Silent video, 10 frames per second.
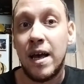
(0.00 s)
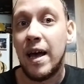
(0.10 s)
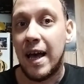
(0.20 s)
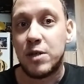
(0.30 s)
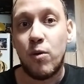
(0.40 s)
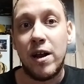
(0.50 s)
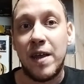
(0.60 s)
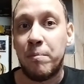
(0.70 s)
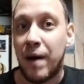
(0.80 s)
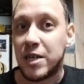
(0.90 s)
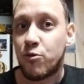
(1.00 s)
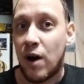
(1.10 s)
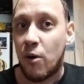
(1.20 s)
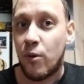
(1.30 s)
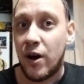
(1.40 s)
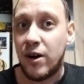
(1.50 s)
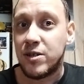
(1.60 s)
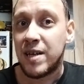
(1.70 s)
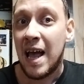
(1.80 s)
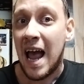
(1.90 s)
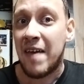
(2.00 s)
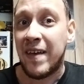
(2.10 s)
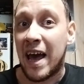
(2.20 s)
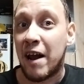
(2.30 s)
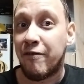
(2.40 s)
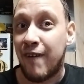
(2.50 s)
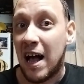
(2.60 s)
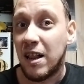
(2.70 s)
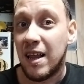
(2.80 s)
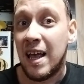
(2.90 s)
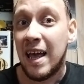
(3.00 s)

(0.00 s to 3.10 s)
He's one of the best route runners in the NFL.